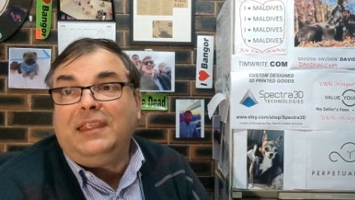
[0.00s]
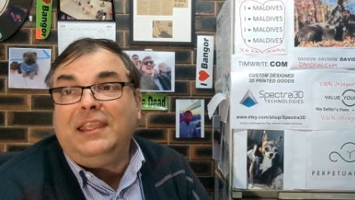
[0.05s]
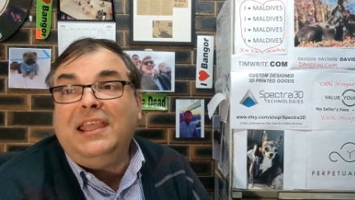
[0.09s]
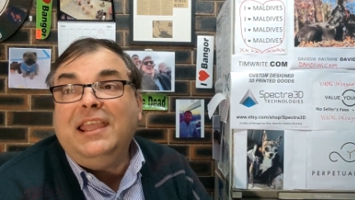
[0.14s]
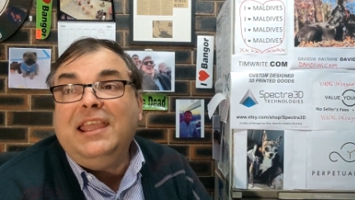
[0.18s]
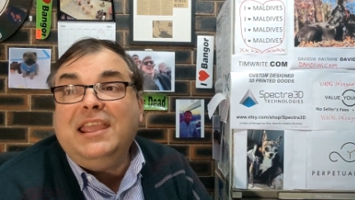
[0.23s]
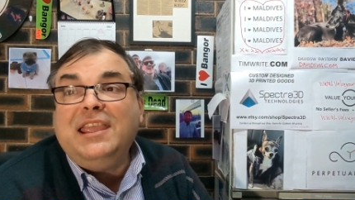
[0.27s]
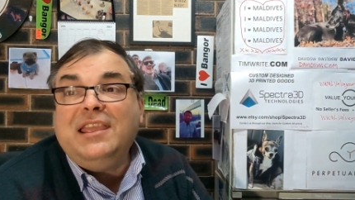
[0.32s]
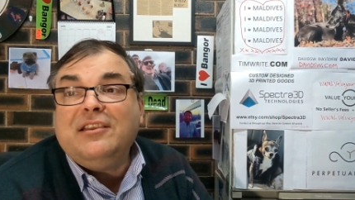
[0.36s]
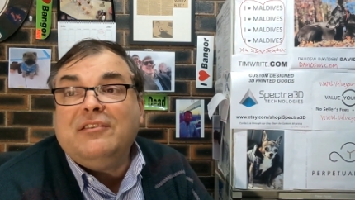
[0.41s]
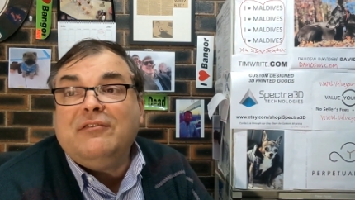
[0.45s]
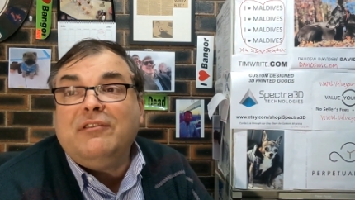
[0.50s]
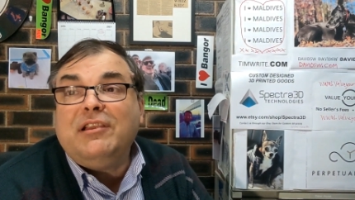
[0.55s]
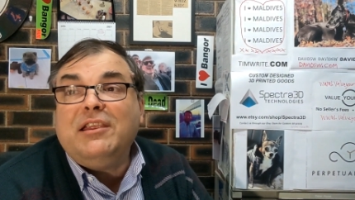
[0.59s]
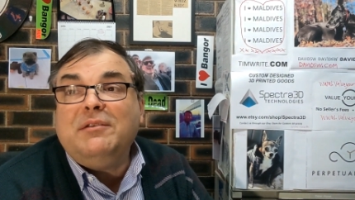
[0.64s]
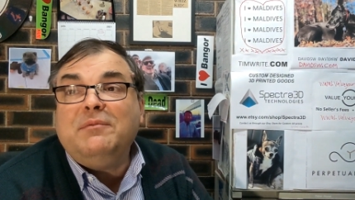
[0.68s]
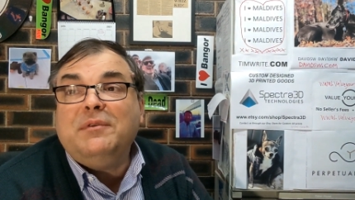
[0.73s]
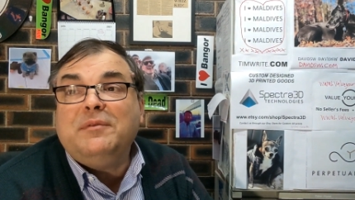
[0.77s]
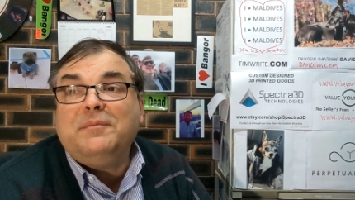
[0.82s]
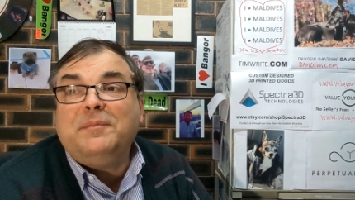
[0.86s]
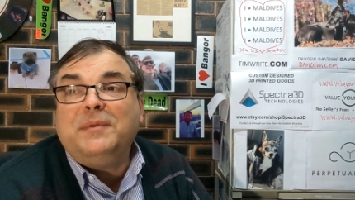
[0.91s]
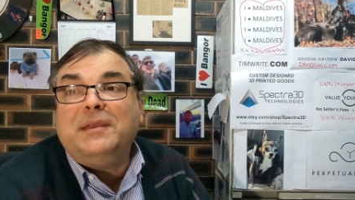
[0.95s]
He
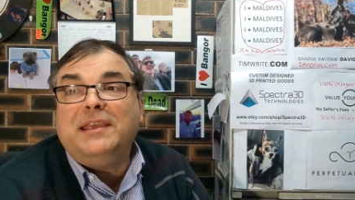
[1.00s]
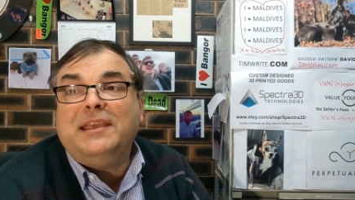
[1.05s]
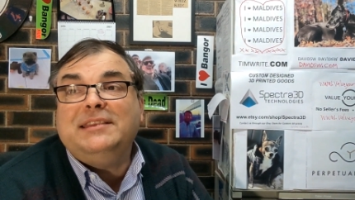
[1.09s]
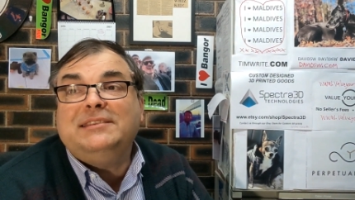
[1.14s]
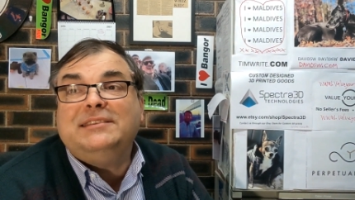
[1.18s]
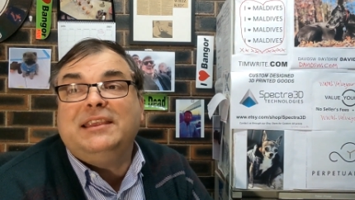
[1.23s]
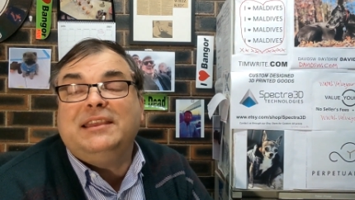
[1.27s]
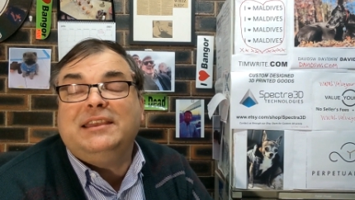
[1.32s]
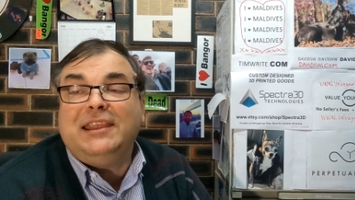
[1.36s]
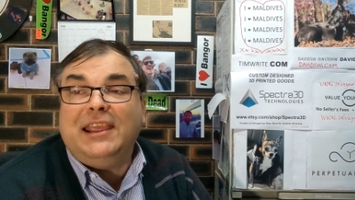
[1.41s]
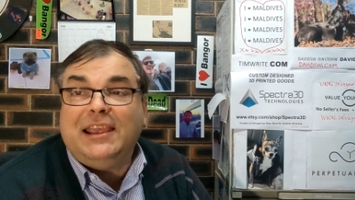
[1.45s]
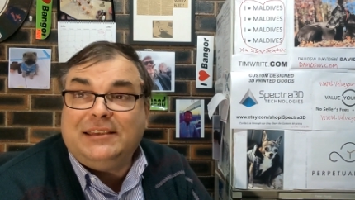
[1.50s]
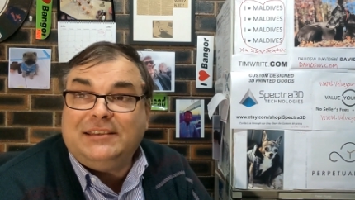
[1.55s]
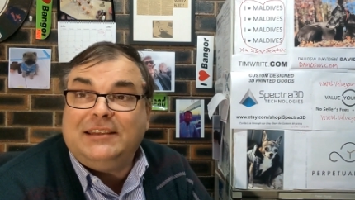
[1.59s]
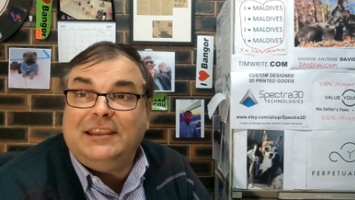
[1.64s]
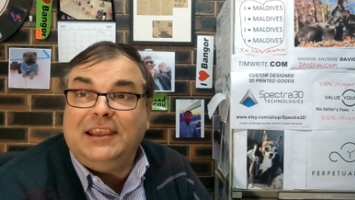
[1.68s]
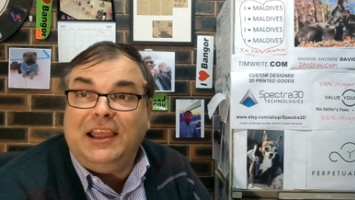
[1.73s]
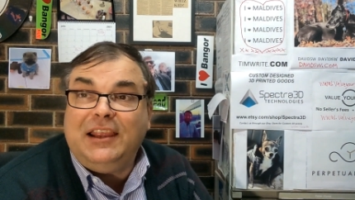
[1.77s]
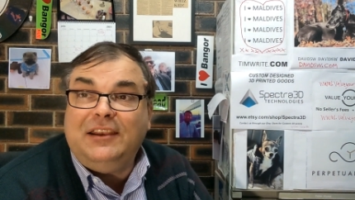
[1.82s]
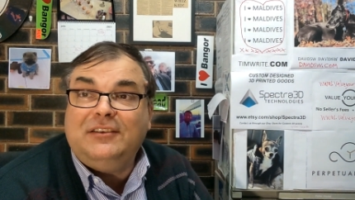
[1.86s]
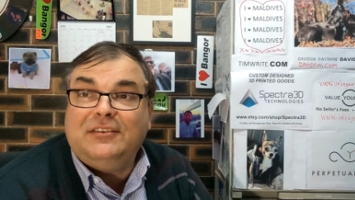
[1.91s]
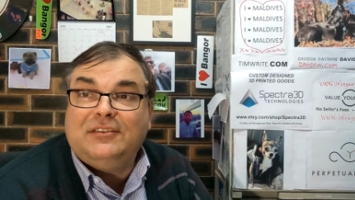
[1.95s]
agreed with me. He said, yes,
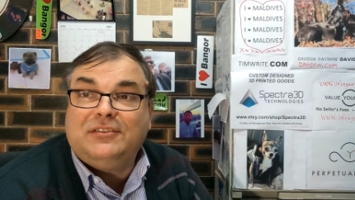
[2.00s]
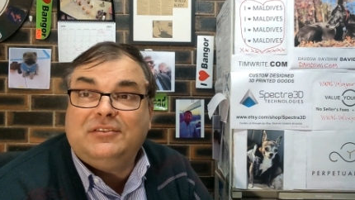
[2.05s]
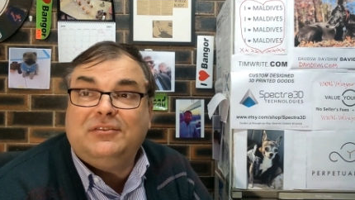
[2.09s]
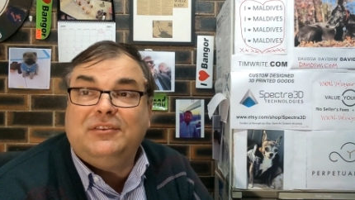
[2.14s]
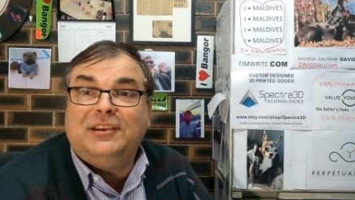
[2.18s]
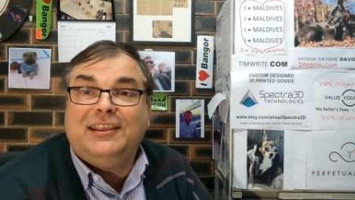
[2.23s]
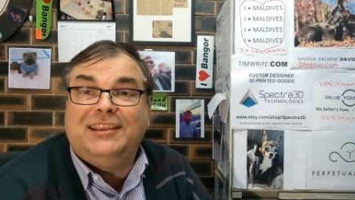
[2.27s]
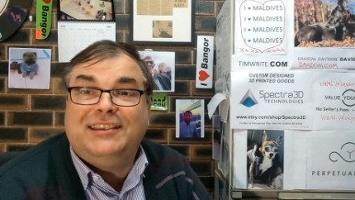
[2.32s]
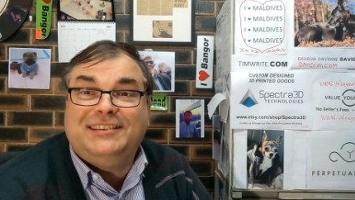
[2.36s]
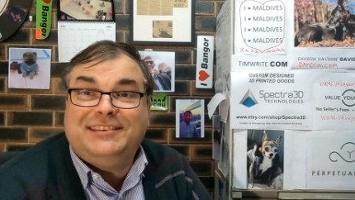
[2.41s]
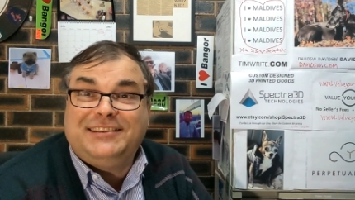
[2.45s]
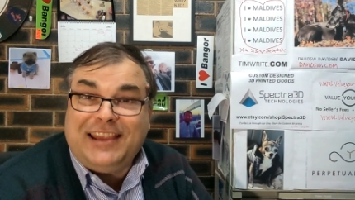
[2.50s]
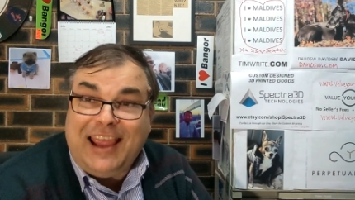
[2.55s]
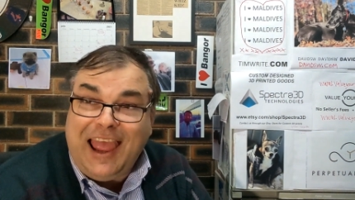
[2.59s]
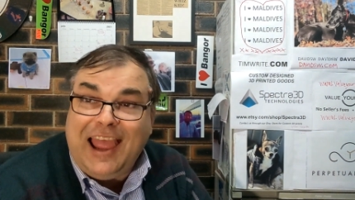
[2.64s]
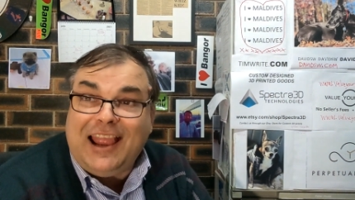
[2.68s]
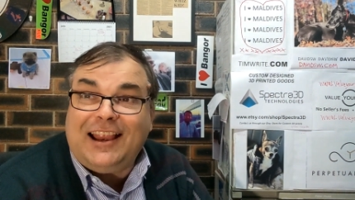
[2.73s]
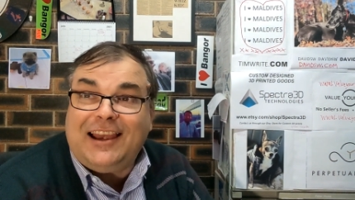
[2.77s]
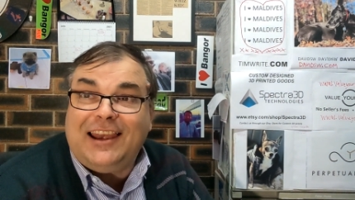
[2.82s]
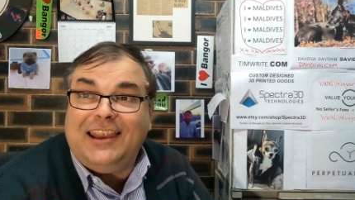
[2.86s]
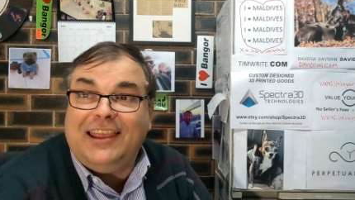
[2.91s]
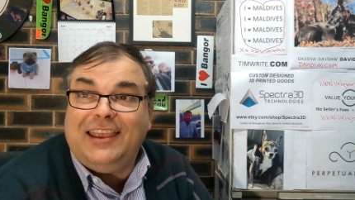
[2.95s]
he understood
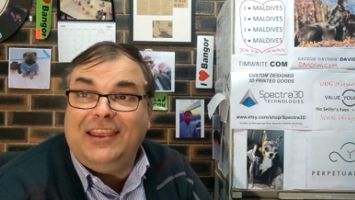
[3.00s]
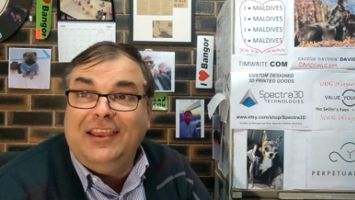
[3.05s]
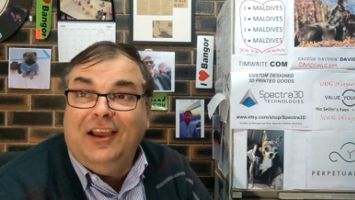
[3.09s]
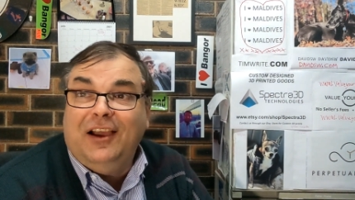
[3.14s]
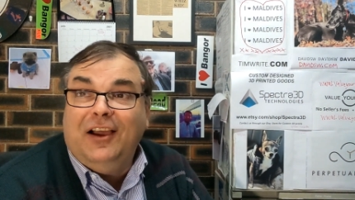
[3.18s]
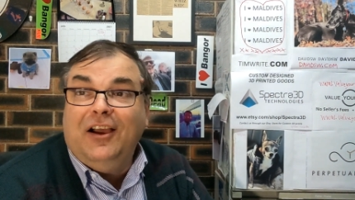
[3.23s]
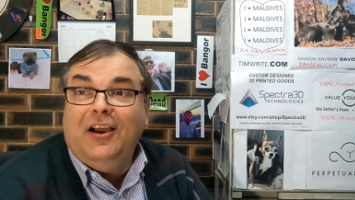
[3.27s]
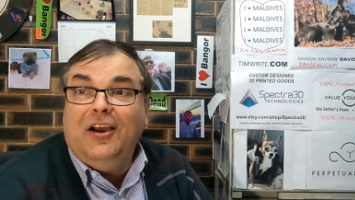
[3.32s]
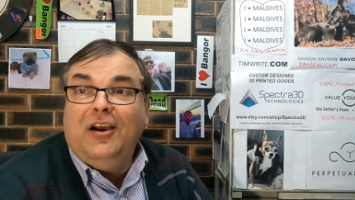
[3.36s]
exactly